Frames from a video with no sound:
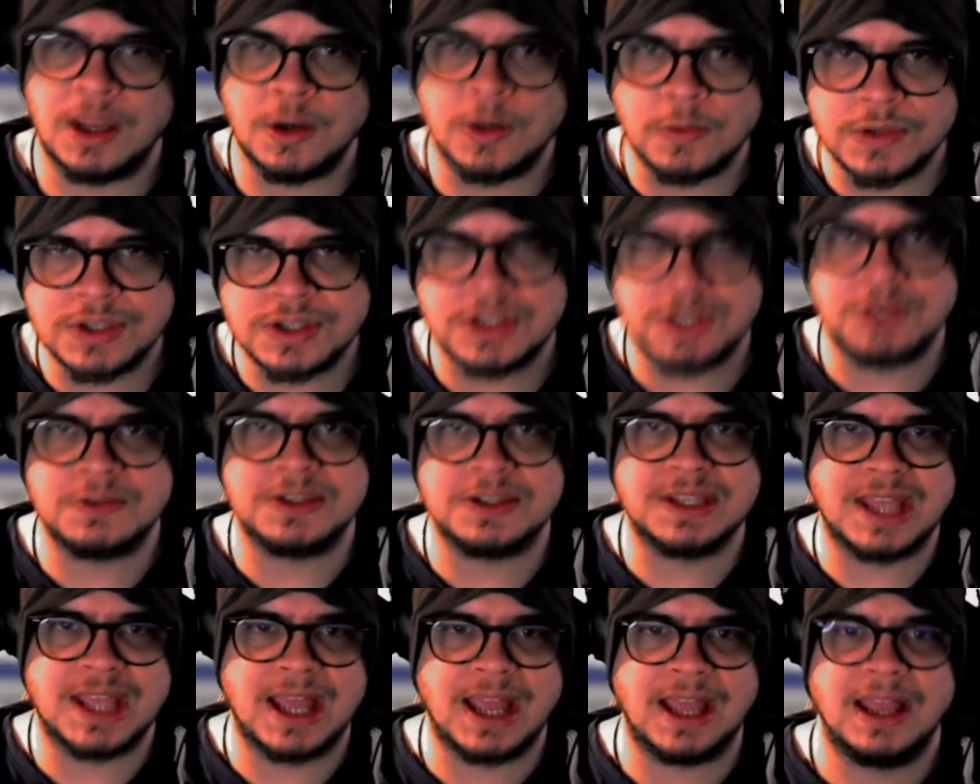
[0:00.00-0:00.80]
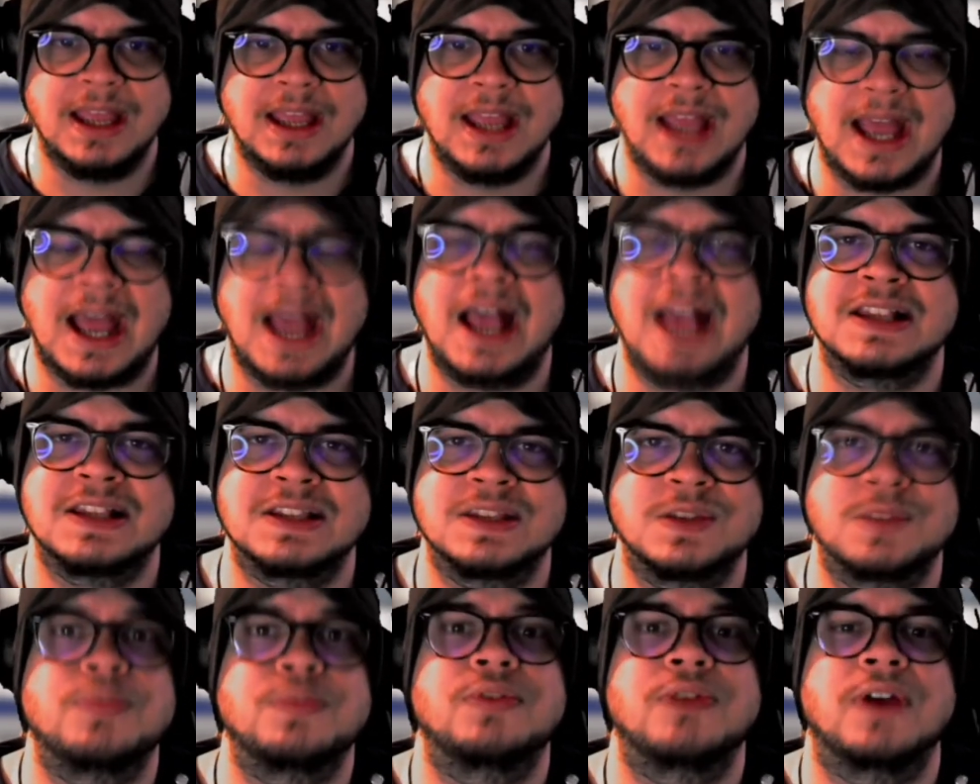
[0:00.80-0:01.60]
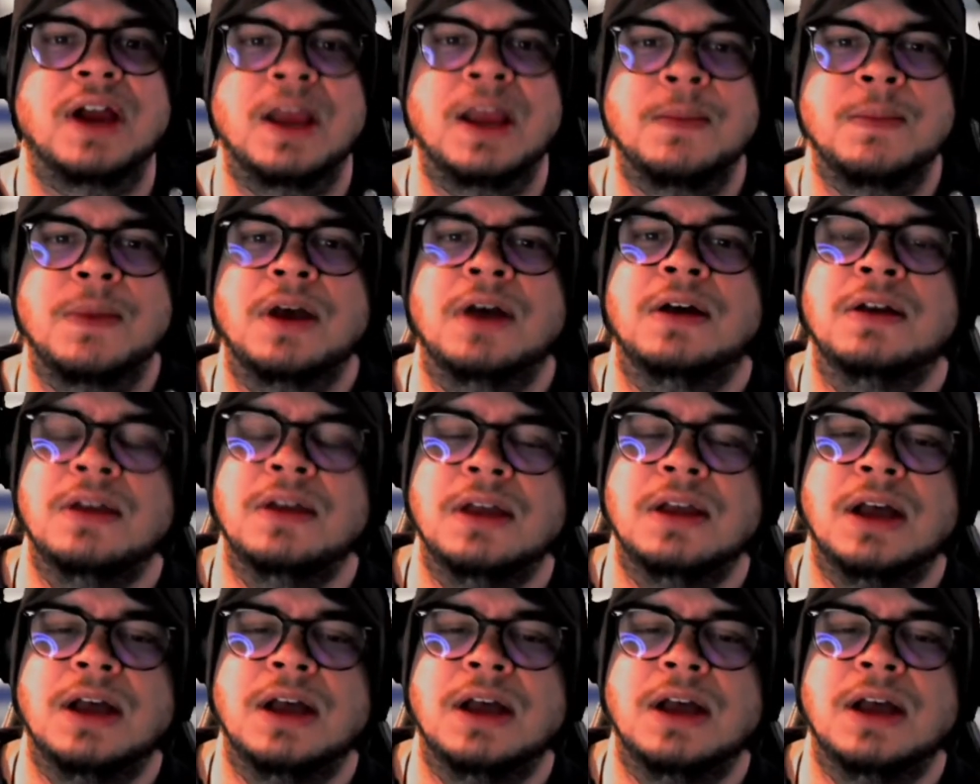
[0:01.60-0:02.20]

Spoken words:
always use that as the primer